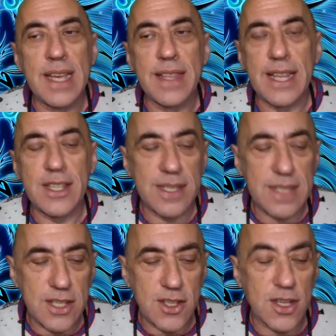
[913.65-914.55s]
that just
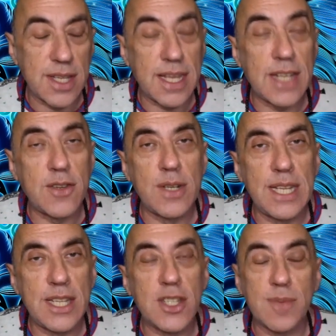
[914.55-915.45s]
ensure that your
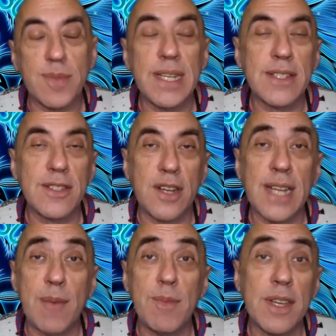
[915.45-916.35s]
leadership is not
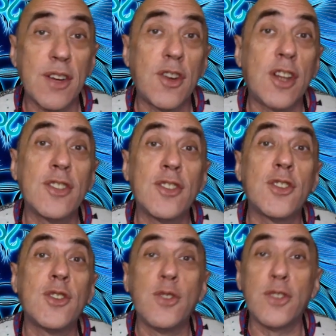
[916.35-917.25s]
coming across
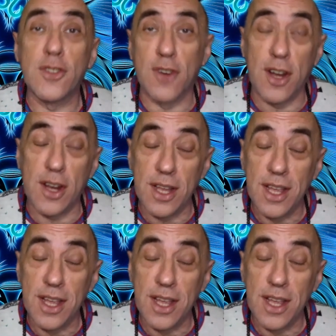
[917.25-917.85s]
too strong.